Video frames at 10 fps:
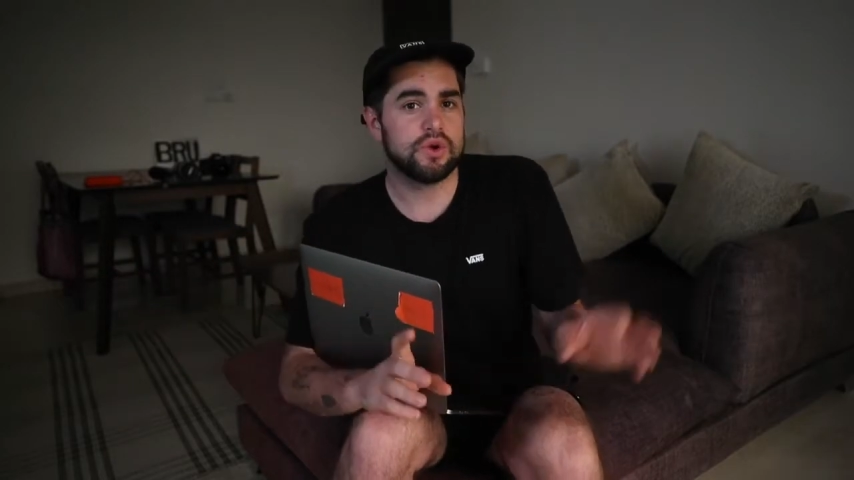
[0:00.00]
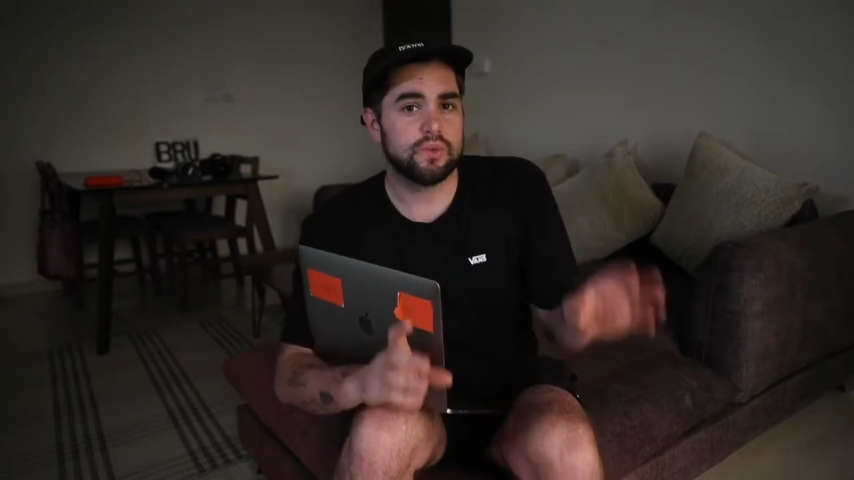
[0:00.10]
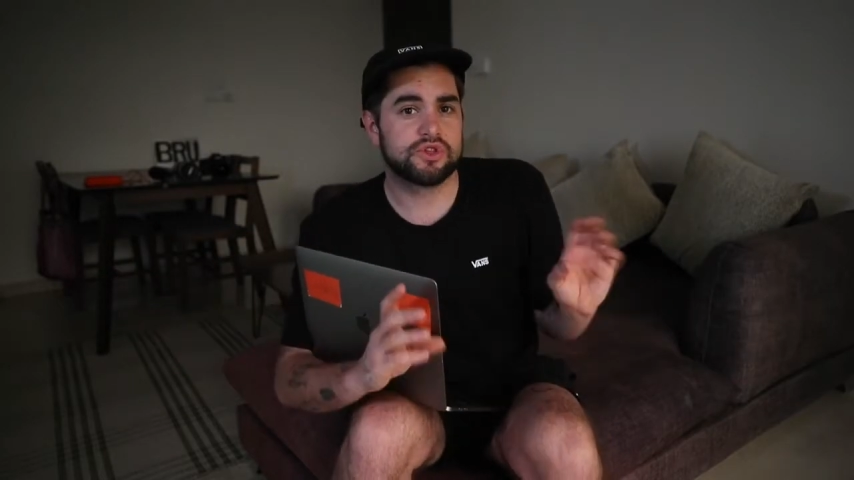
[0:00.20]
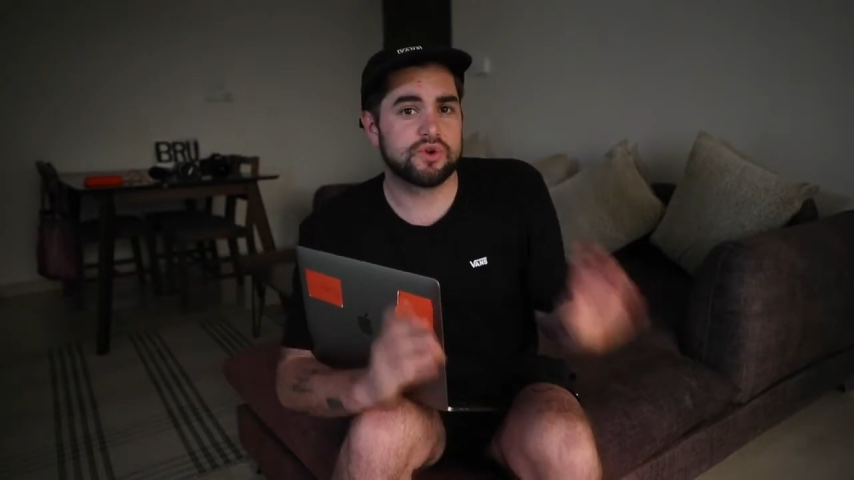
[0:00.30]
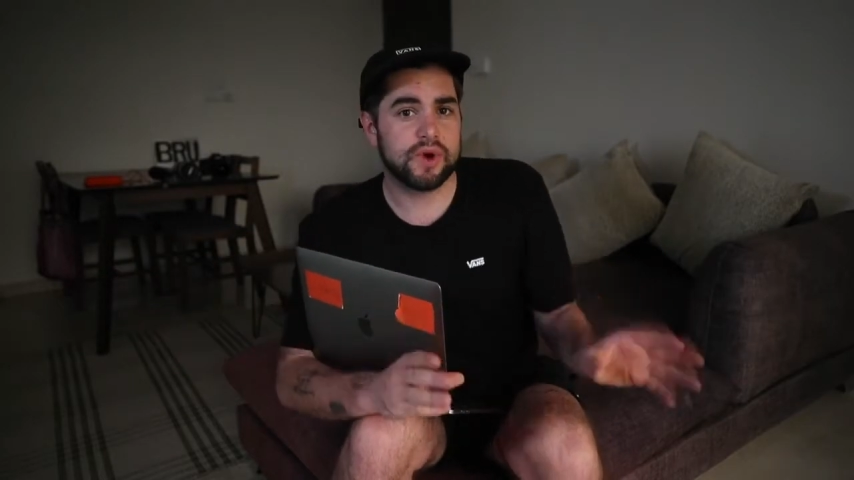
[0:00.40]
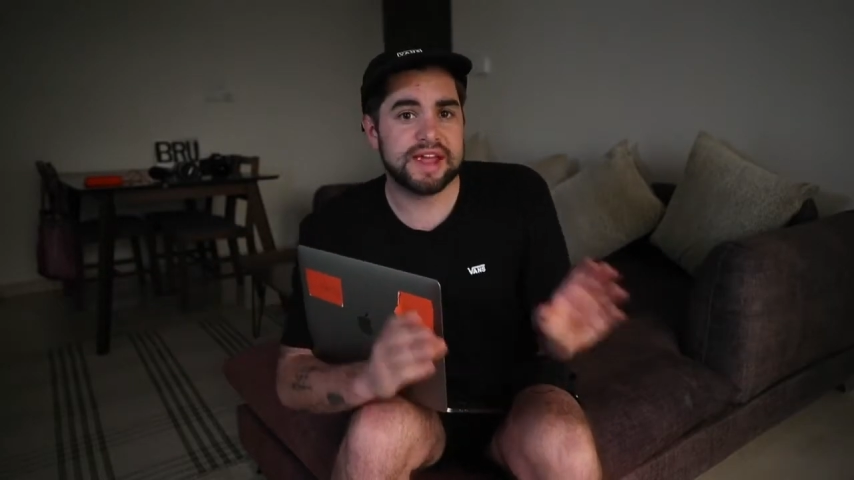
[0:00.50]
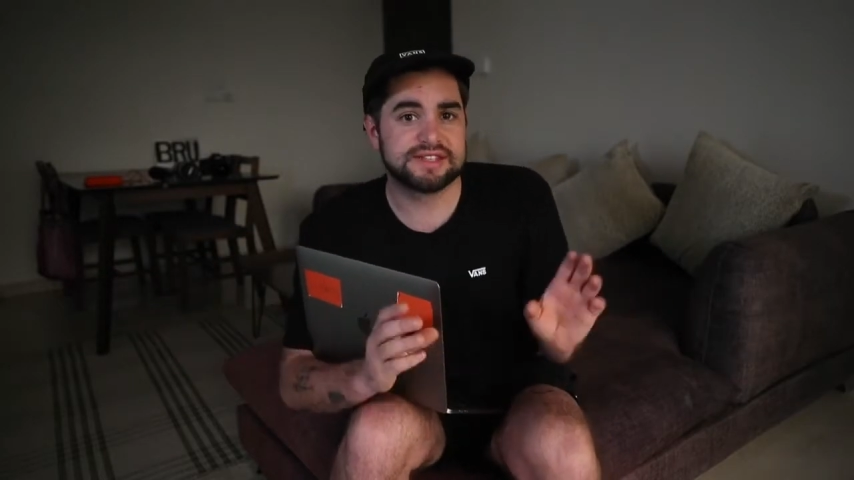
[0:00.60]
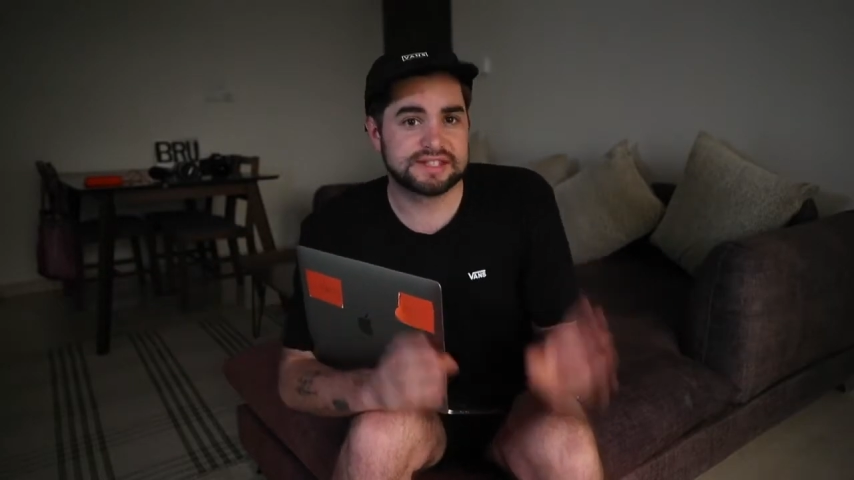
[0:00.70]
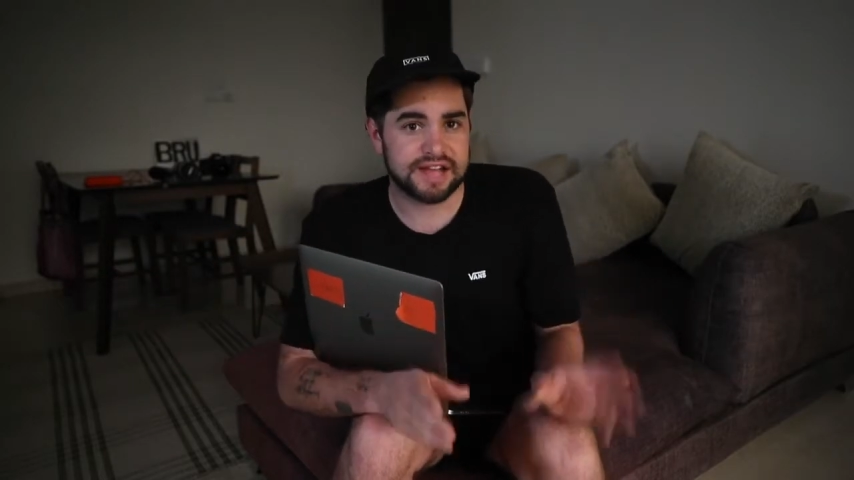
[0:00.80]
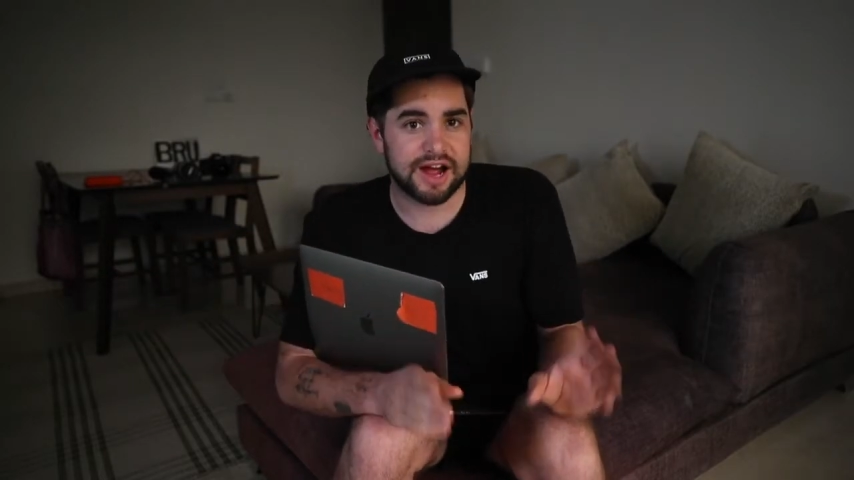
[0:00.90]
with great
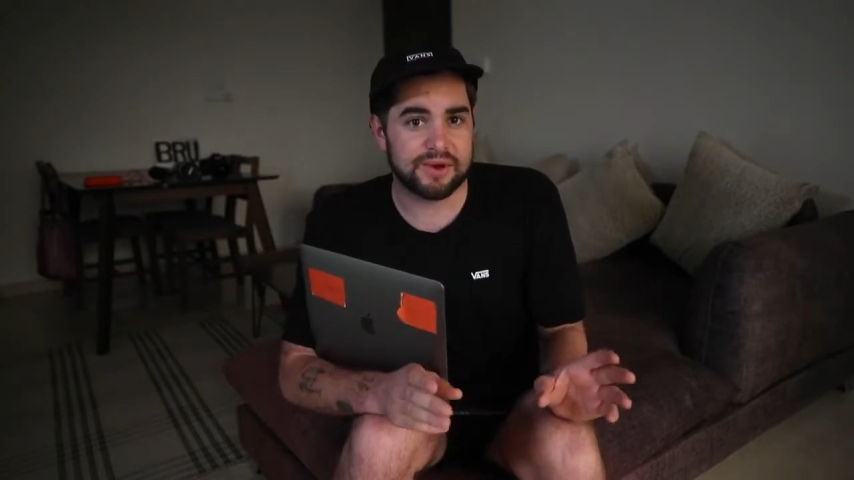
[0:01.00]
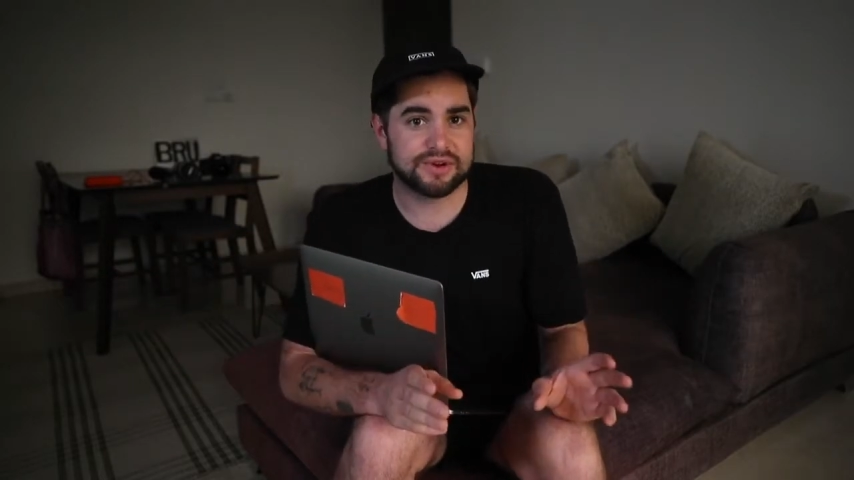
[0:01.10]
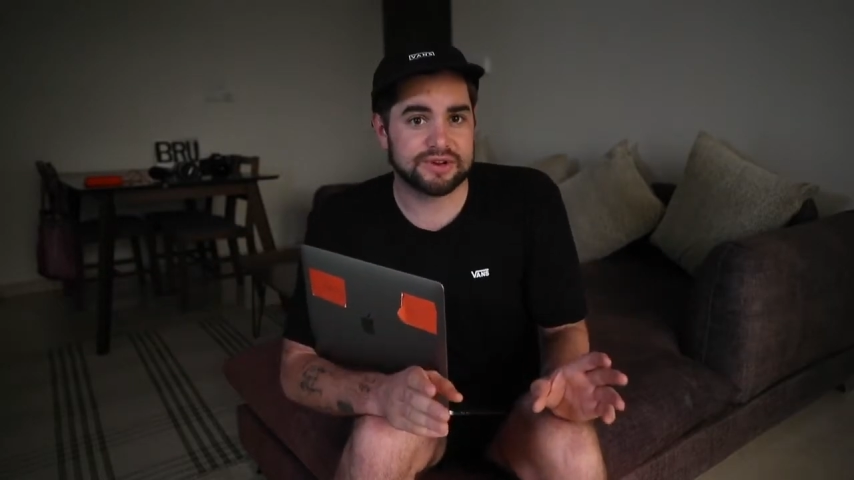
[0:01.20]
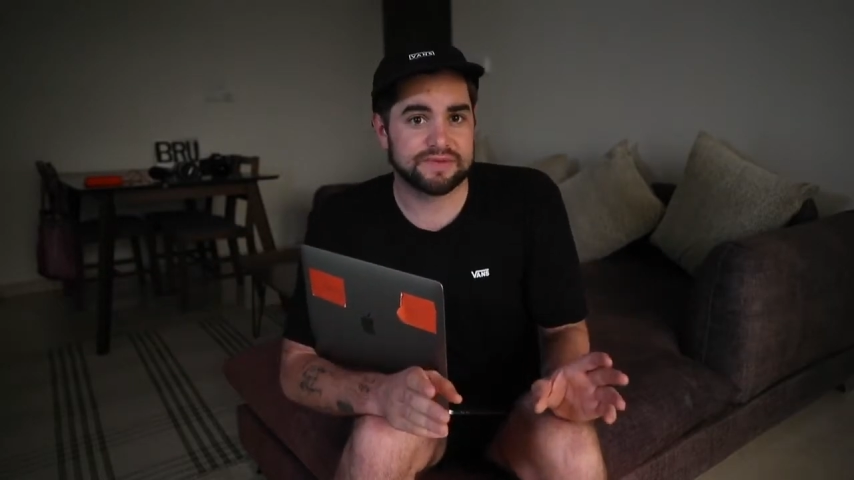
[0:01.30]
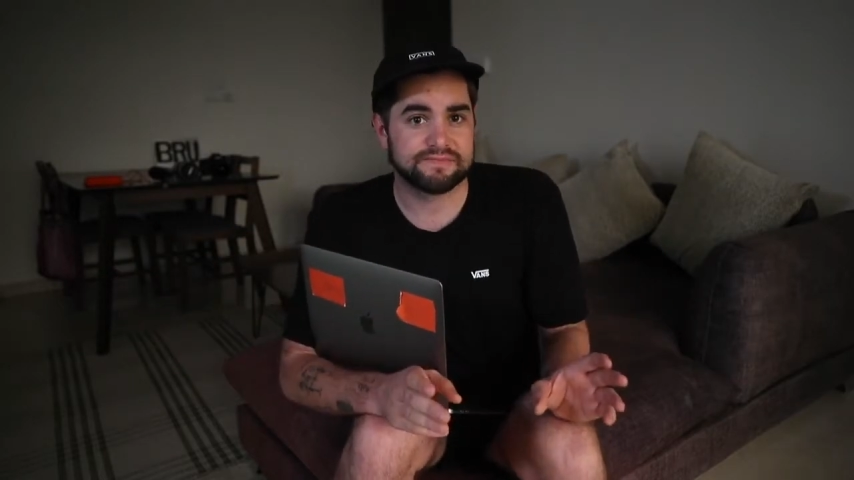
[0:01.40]
sound.